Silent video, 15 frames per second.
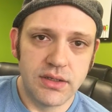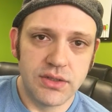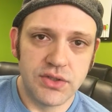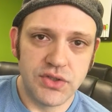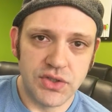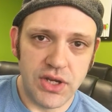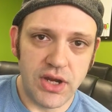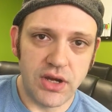
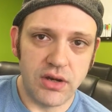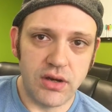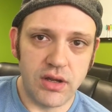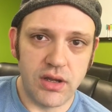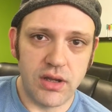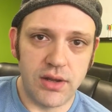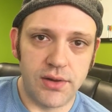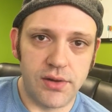
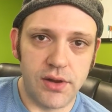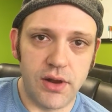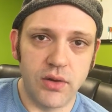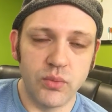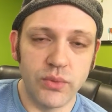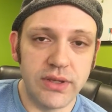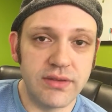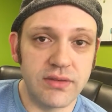share a
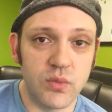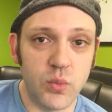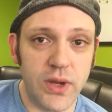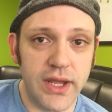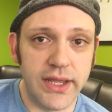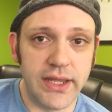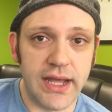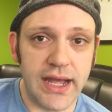reason
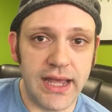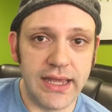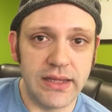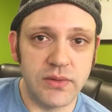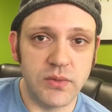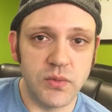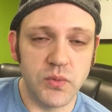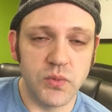why
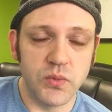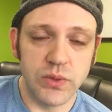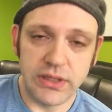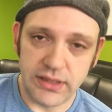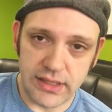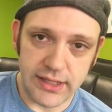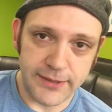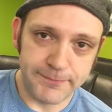I
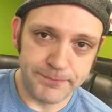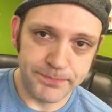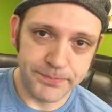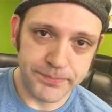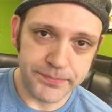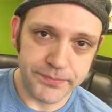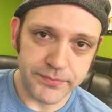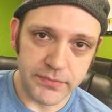relay.
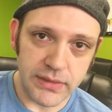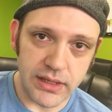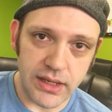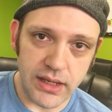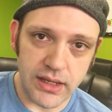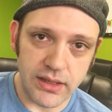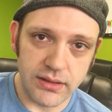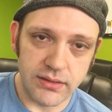
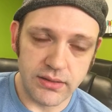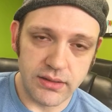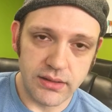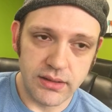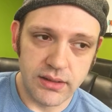And